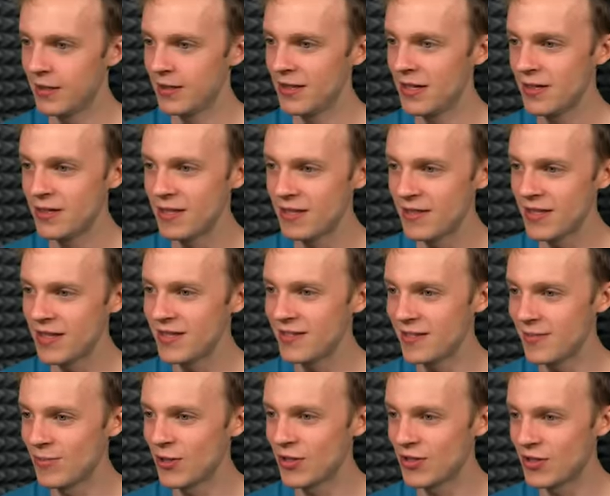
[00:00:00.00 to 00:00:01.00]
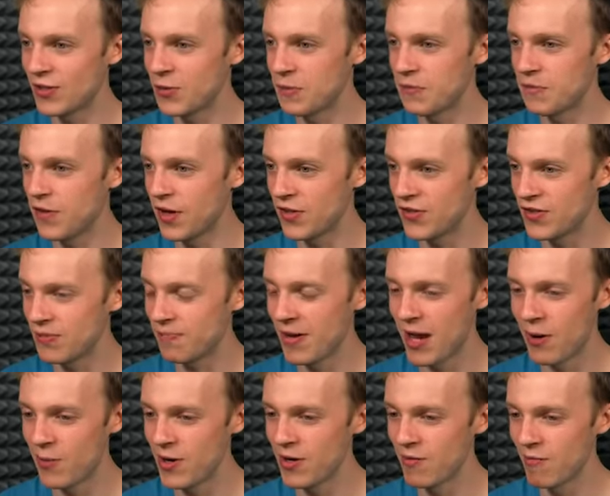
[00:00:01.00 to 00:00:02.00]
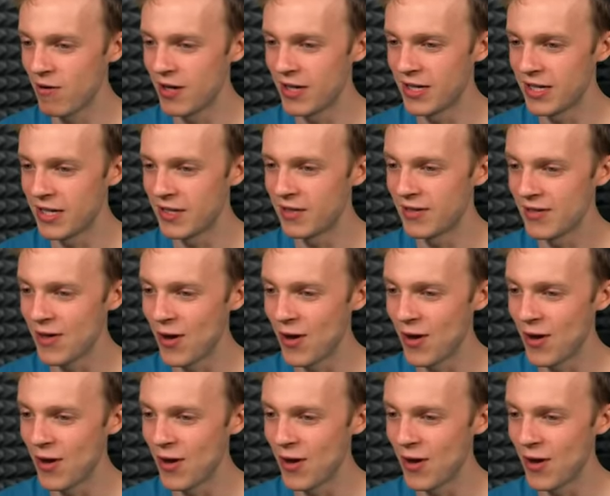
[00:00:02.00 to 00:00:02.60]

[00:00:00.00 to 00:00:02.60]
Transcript: Now, the other things I'm not too fussed about. We don't really need